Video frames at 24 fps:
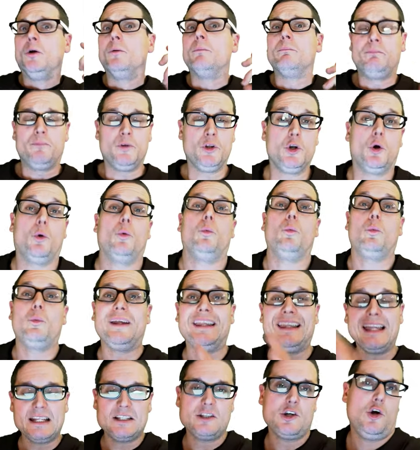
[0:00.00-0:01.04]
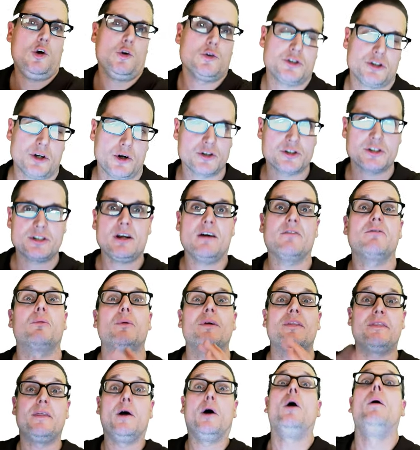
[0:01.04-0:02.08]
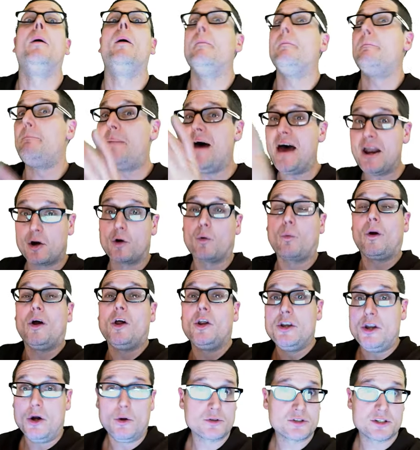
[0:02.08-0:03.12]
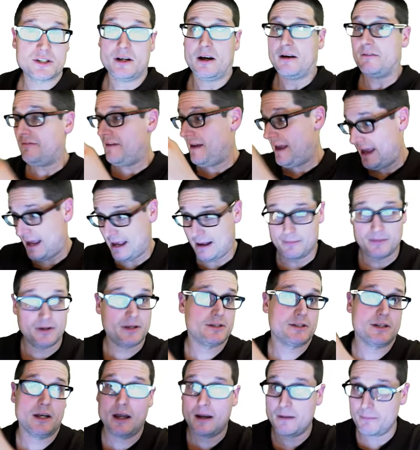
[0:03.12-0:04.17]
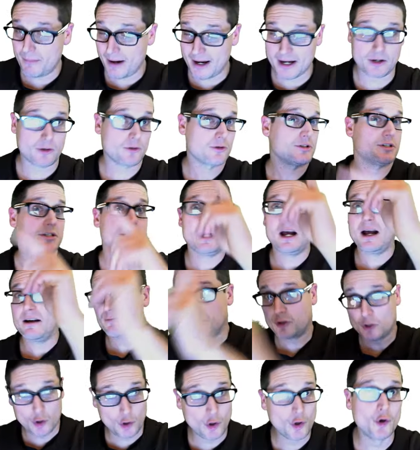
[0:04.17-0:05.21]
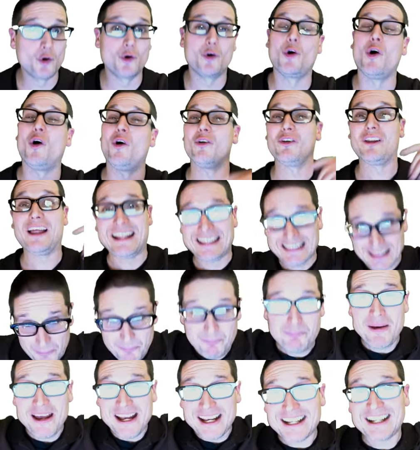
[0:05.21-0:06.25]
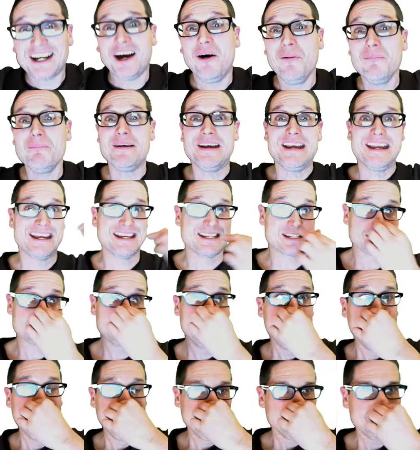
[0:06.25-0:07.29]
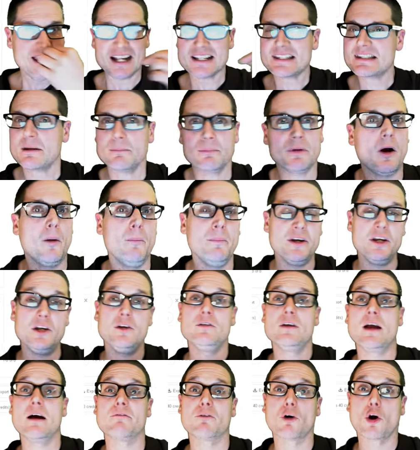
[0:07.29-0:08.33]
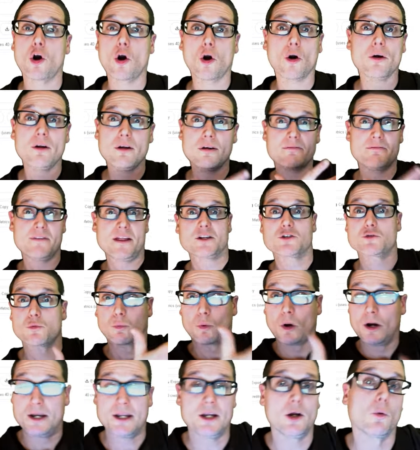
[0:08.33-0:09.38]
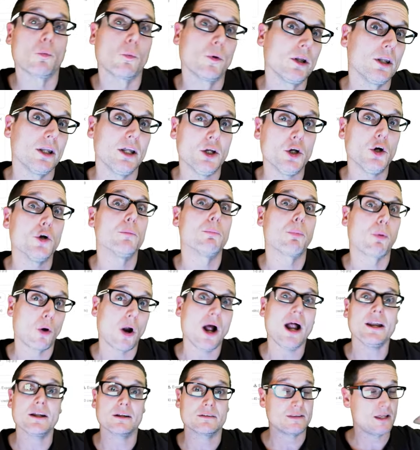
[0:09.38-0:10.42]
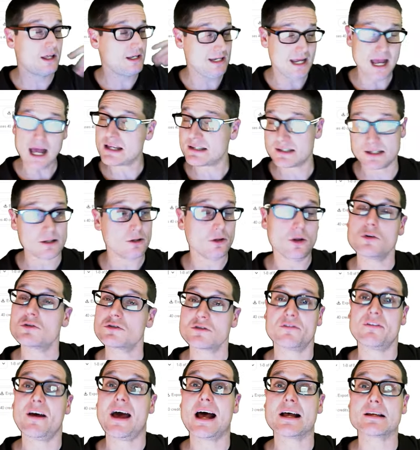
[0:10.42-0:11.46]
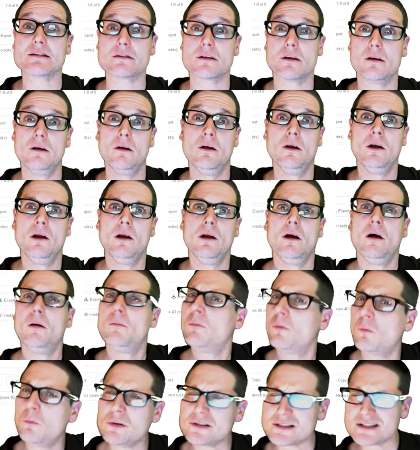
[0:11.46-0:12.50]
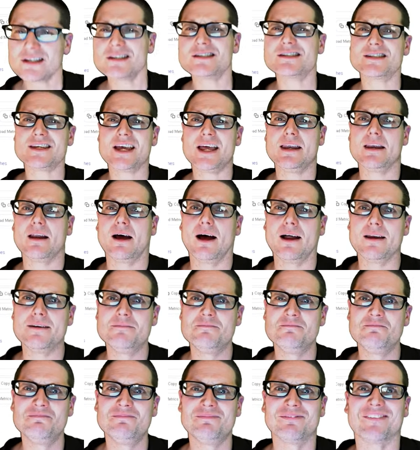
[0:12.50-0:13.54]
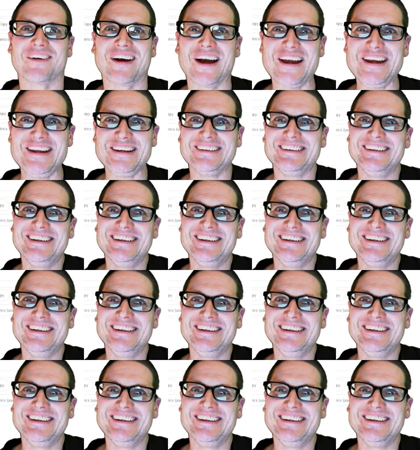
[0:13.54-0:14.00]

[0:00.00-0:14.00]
You know, we like to host our stuff with the better well-known stuff, Amazon, Microsoft, Google, like the big companies, not some company you never heard of that's running a really good product that, yes, it loads fast, but what's it sitting on, right?